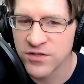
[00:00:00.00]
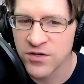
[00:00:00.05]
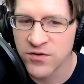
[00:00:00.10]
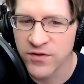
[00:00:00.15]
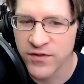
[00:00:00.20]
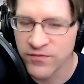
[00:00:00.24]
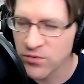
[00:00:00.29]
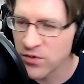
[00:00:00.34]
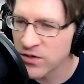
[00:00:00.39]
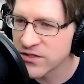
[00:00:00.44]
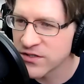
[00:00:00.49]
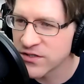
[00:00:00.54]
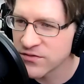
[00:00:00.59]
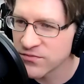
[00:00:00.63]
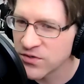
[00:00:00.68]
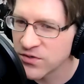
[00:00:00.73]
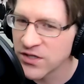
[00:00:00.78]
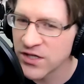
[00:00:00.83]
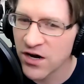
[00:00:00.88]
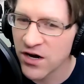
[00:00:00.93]
they've worked
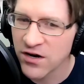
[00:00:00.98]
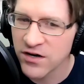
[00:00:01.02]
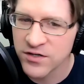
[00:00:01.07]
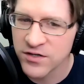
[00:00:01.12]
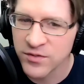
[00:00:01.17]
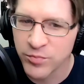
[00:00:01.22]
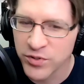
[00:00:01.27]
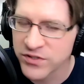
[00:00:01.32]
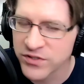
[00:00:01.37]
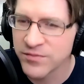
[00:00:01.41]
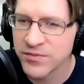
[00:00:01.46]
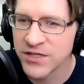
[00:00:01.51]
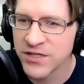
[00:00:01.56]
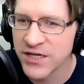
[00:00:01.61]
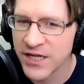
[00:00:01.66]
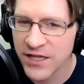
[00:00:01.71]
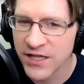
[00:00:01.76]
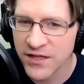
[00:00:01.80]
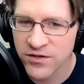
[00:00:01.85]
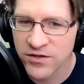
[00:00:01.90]
really hard to put something
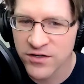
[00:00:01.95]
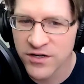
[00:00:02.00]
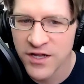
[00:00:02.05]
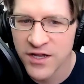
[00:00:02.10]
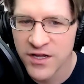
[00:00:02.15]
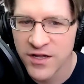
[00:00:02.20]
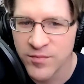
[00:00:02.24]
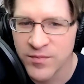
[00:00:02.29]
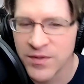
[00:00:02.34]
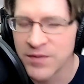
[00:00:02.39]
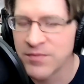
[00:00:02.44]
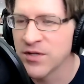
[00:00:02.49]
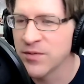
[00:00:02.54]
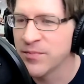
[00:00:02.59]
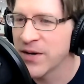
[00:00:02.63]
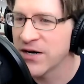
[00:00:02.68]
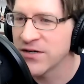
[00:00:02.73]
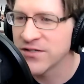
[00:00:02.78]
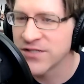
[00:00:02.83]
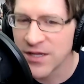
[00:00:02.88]
together. Maybe their
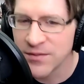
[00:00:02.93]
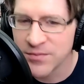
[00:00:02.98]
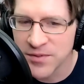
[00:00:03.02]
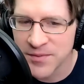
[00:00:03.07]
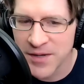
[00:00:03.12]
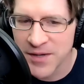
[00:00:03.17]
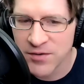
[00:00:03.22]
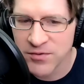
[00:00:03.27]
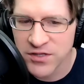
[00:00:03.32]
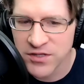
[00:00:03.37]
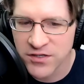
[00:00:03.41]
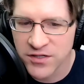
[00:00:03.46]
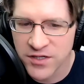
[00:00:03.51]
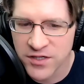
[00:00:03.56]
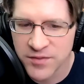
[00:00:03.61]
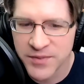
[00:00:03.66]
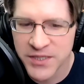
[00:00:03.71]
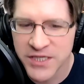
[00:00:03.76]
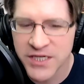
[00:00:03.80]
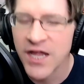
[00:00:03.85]
parents helped them out with it a
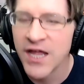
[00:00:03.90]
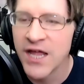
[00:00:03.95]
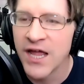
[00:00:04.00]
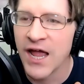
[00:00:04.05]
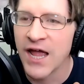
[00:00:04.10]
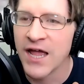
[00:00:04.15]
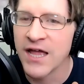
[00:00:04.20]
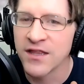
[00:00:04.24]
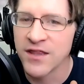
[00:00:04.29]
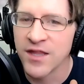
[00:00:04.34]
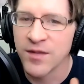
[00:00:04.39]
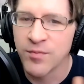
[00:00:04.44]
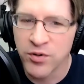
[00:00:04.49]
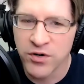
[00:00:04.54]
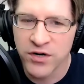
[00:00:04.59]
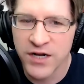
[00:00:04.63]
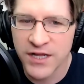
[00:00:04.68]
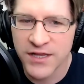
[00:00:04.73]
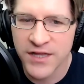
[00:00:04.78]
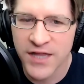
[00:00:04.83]
little bit, and they
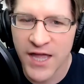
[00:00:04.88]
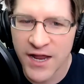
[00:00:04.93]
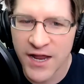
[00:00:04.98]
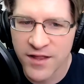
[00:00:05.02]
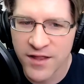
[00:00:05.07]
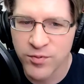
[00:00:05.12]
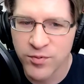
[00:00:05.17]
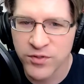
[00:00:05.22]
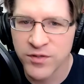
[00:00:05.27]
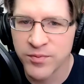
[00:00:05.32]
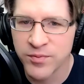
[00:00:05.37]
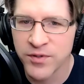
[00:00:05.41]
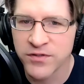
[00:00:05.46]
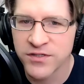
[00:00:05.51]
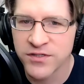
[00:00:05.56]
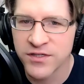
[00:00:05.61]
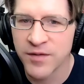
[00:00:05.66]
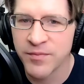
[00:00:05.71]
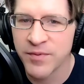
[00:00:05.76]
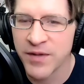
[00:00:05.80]
put it online, they put the
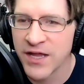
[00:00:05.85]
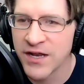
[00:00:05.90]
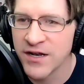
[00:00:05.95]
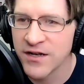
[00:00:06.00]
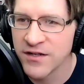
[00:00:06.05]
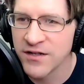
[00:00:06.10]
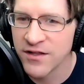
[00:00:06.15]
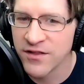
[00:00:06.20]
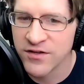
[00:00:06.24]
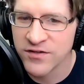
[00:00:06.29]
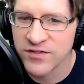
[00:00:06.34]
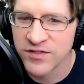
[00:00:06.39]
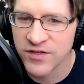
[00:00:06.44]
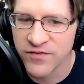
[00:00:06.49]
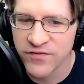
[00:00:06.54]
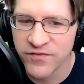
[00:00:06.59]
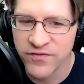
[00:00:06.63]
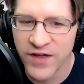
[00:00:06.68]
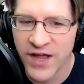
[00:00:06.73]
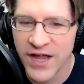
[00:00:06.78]
post up, and there's a
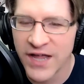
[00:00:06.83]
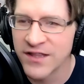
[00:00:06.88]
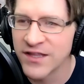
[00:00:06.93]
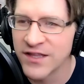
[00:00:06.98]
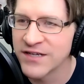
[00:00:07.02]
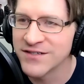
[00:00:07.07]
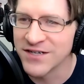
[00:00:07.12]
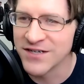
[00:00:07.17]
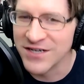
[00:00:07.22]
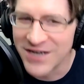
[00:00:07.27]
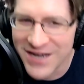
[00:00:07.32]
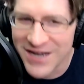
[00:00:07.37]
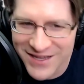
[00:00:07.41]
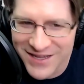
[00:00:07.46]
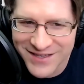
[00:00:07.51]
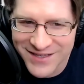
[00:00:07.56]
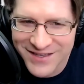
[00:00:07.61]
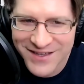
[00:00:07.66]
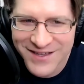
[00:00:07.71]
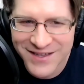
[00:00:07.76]
violation.
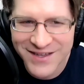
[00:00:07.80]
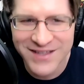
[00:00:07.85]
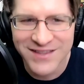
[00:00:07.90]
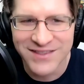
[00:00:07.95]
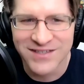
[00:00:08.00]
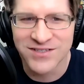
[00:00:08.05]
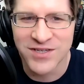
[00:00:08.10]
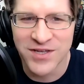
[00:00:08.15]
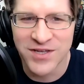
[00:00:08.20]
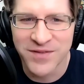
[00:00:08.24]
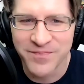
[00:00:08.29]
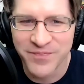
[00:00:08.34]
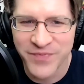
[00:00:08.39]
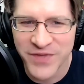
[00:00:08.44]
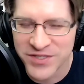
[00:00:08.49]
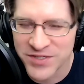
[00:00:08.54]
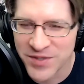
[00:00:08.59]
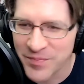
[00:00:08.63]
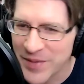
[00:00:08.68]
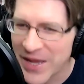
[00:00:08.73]

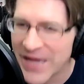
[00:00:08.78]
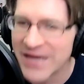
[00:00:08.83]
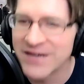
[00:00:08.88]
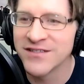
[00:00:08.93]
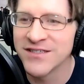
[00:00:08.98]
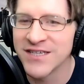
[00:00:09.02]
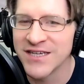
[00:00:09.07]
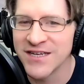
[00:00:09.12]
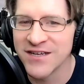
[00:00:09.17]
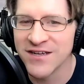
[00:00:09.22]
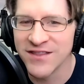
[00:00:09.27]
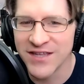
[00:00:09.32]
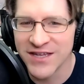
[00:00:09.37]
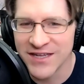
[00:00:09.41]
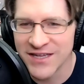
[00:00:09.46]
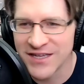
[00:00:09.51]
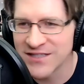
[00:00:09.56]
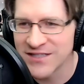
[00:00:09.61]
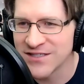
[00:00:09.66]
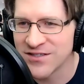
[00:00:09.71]
there's a penalty, and it
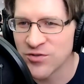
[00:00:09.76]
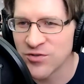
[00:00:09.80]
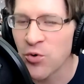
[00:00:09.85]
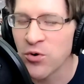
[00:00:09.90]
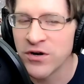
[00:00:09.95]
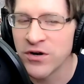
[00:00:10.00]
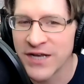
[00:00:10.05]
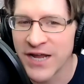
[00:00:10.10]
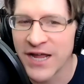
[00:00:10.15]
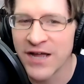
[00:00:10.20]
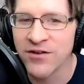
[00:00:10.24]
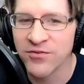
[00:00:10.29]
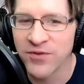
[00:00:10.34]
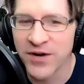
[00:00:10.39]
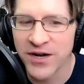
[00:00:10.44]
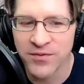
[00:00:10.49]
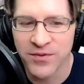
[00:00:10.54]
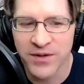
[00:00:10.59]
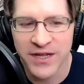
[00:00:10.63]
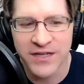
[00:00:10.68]
gets torn down
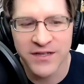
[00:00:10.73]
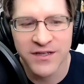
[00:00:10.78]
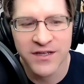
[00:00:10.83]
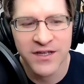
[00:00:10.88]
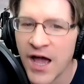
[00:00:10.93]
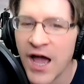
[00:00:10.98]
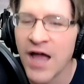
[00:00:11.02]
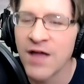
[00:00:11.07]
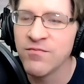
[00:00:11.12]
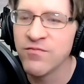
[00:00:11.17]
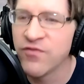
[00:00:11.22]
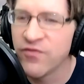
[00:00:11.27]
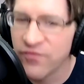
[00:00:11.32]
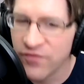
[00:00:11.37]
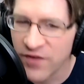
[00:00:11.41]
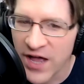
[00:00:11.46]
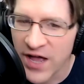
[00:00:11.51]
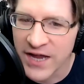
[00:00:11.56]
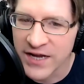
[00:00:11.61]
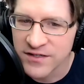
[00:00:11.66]
right away. I'm
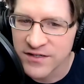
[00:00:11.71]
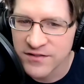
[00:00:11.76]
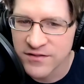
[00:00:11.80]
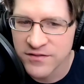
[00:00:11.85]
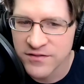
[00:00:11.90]
fine